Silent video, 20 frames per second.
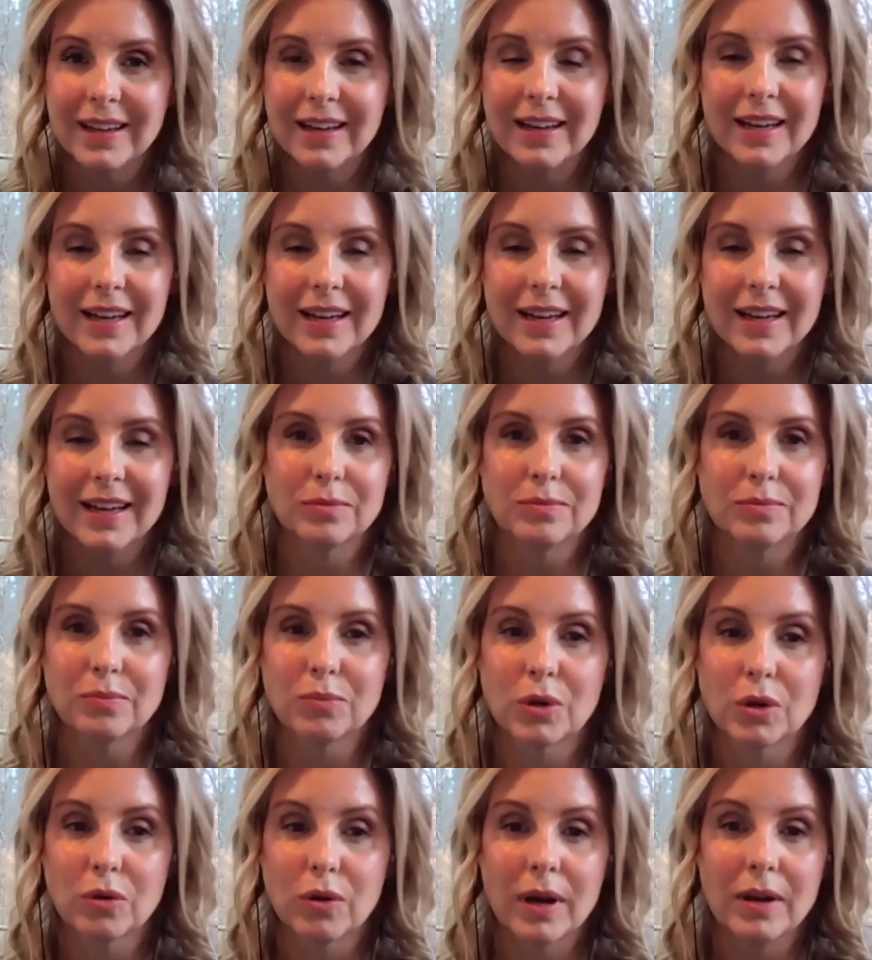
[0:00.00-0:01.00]
And
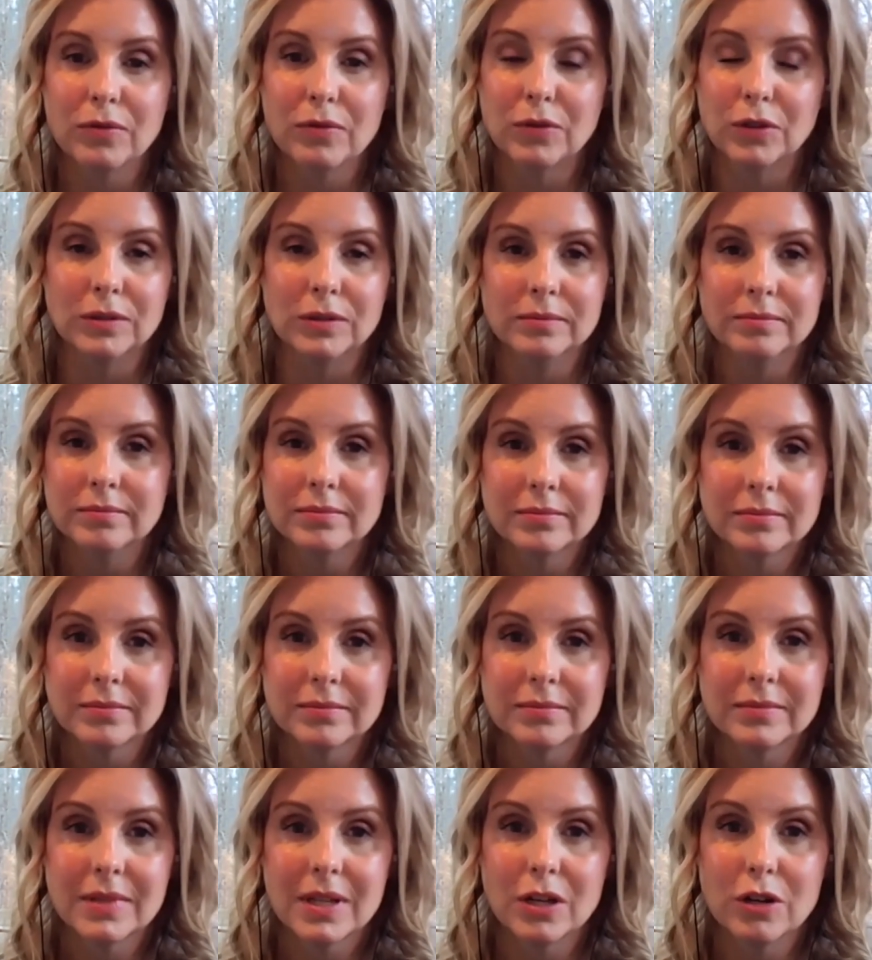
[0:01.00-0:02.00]
we're grateful
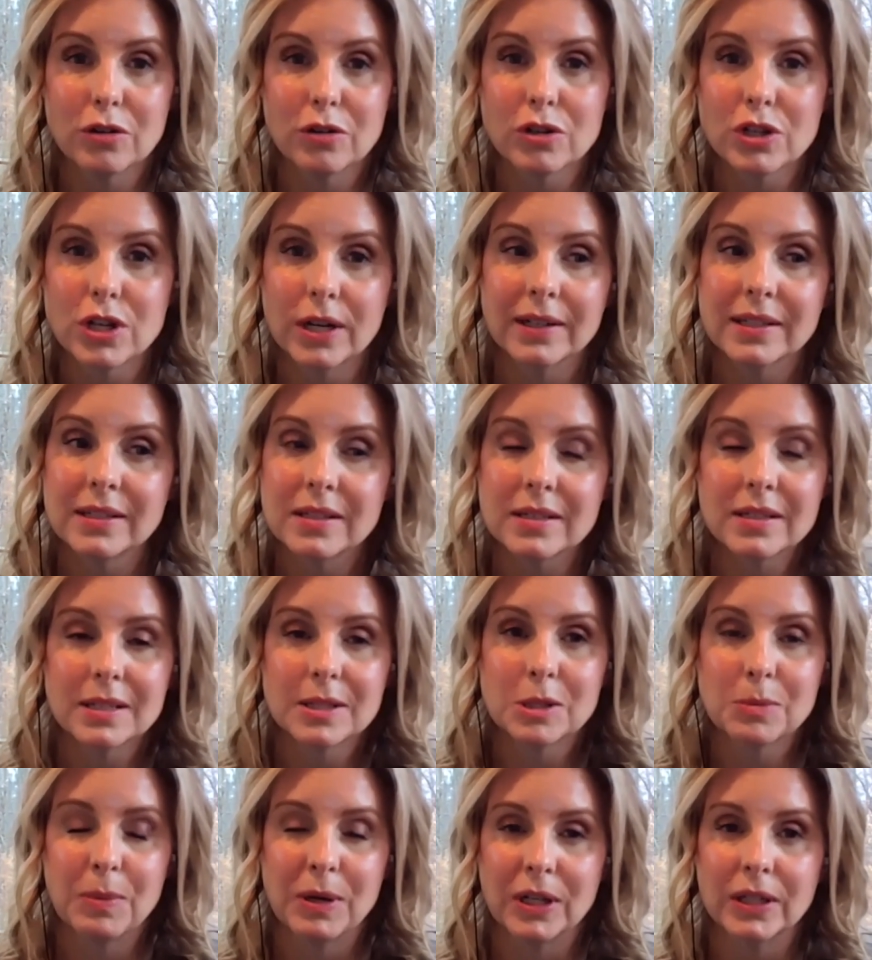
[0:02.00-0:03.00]
that you're sharing this
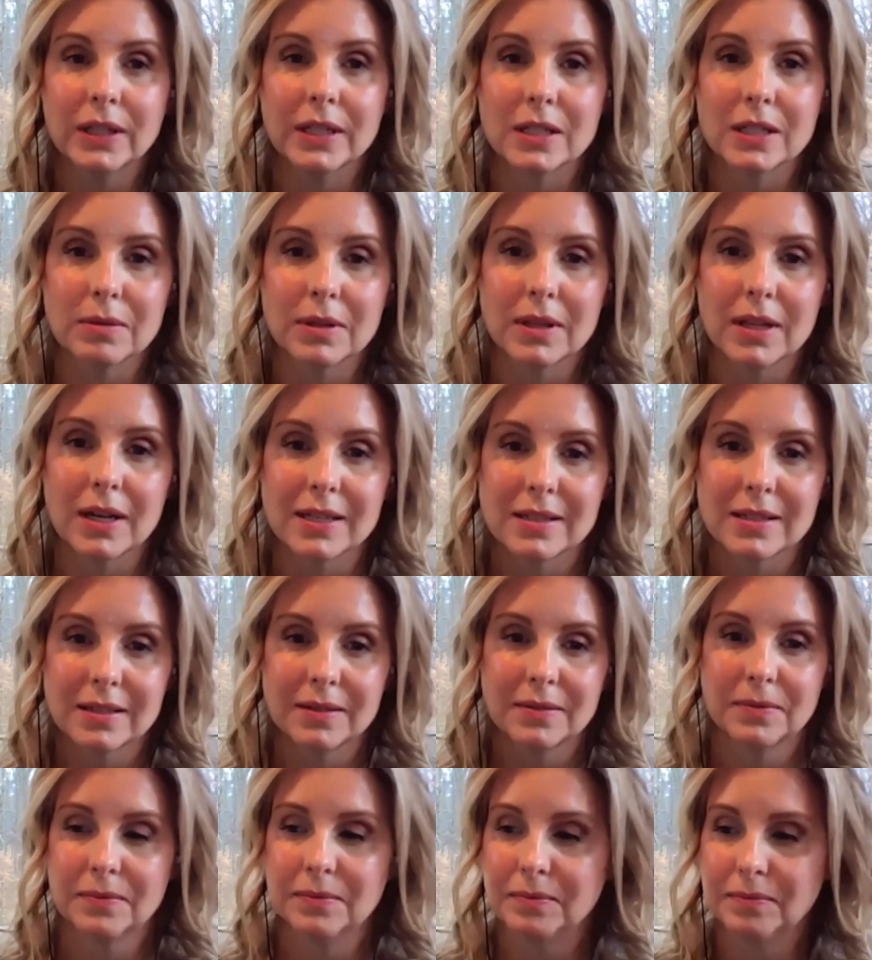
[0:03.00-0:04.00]
experience with us.
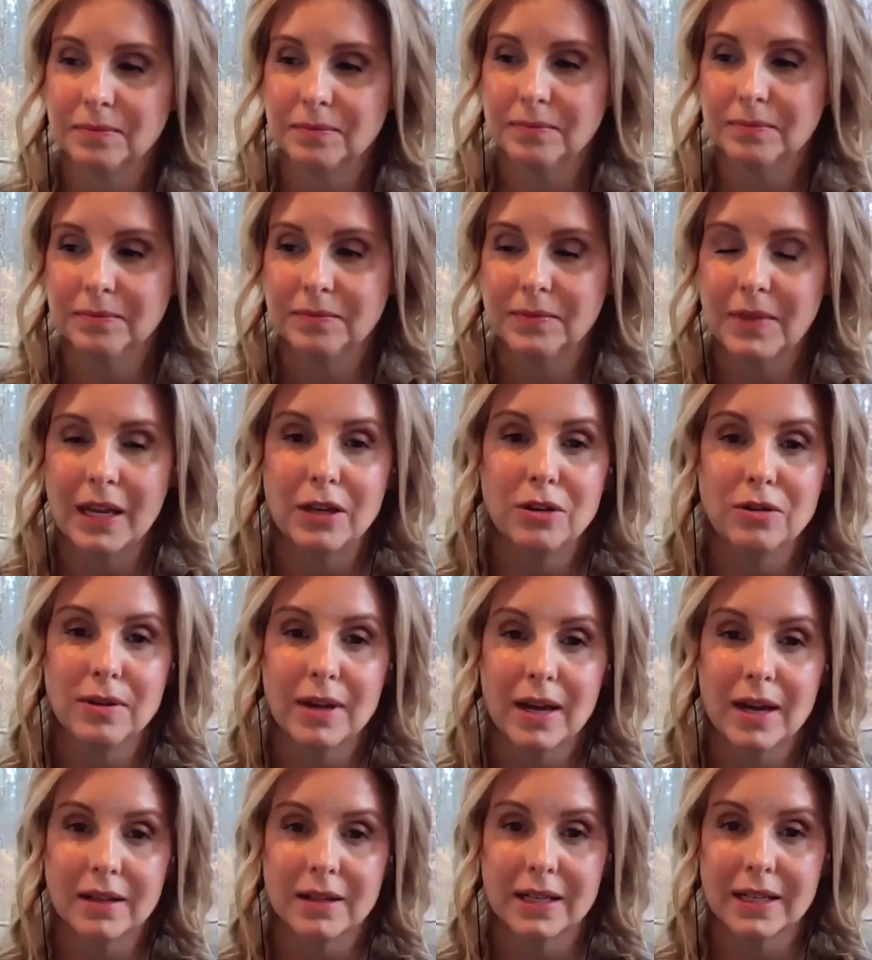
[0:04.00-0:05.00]
Thank Beautiful. you,
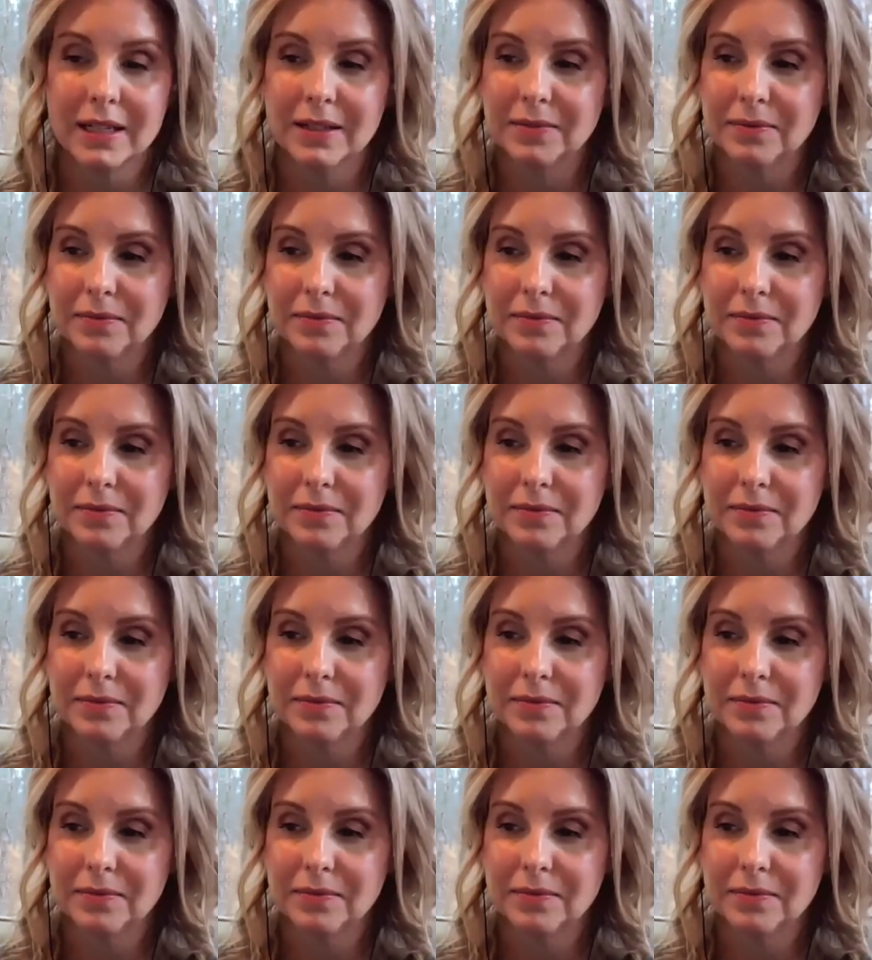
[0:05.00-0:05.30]
Kelly.